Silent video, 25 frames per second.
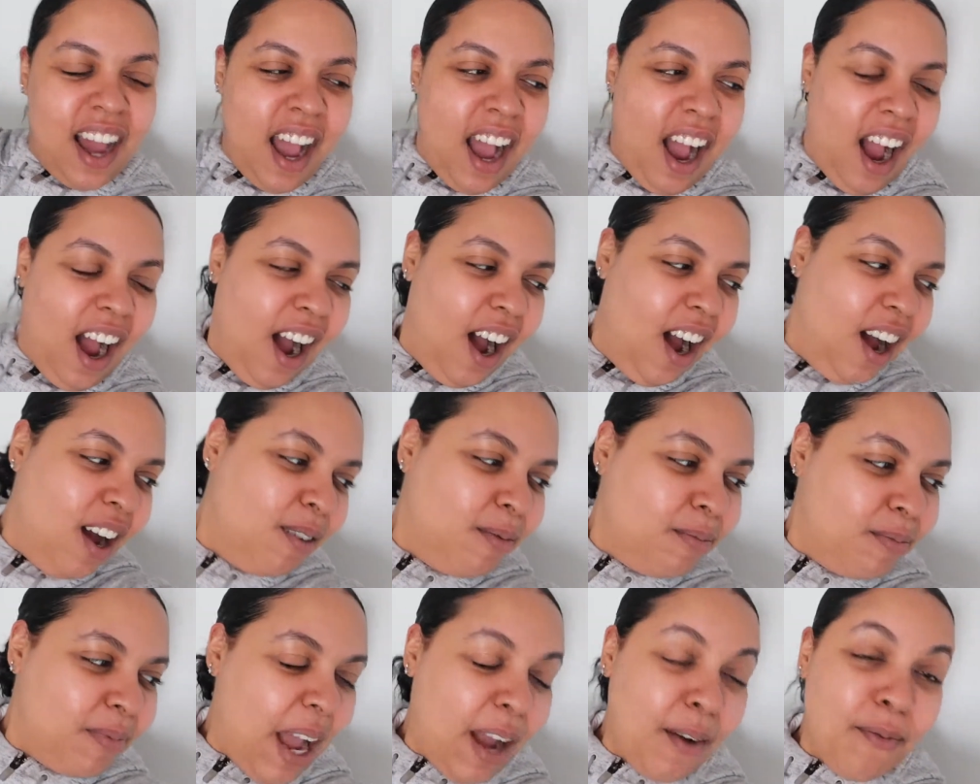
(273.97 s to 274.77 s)

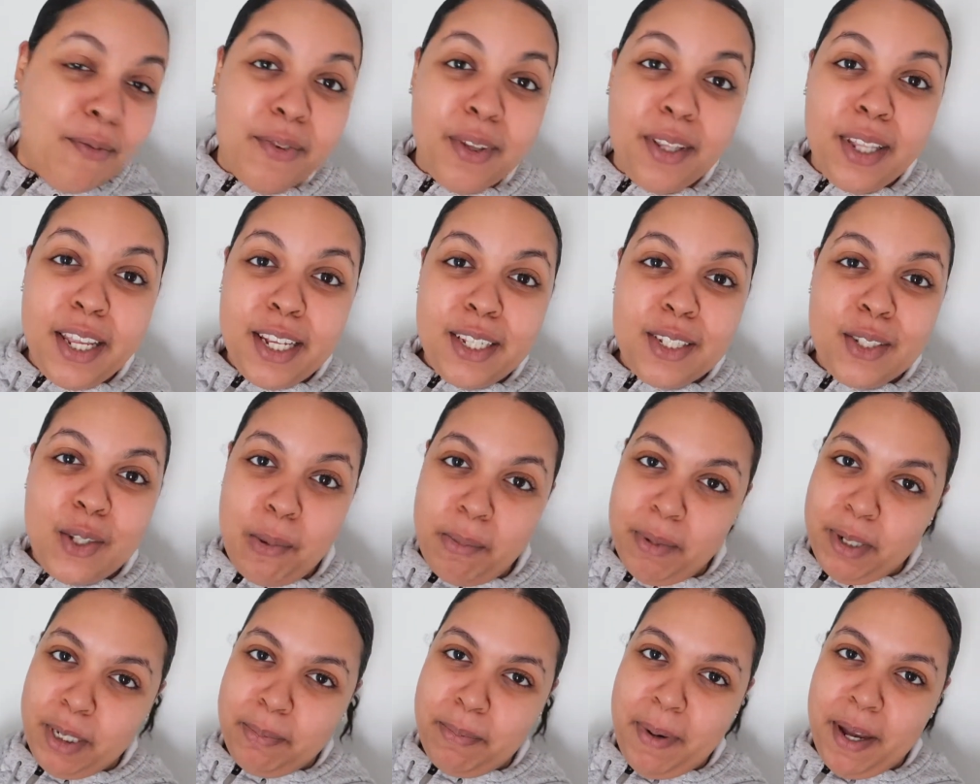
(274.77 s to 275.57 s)
I'm feeling so
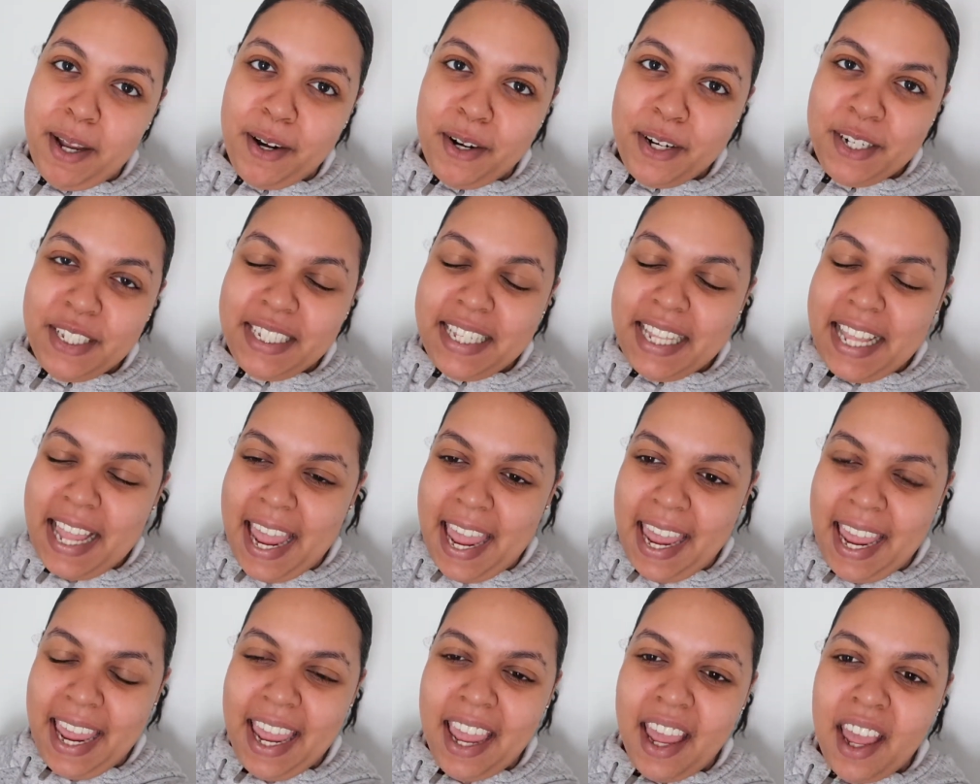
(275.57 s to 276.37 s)
much better
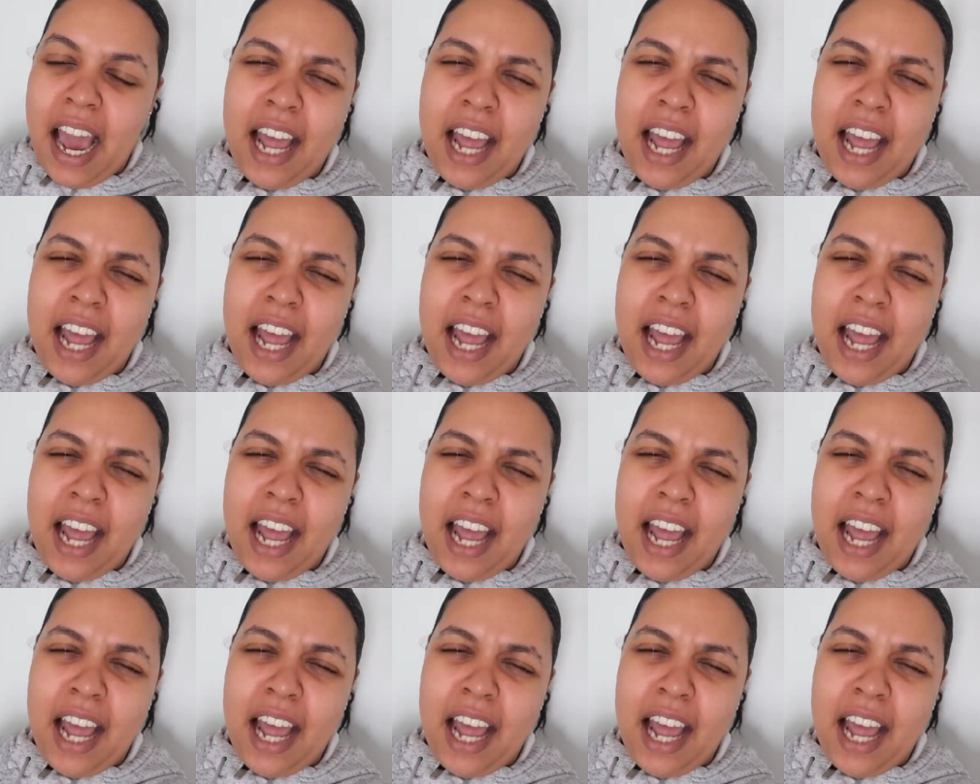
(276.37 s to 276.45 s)
today.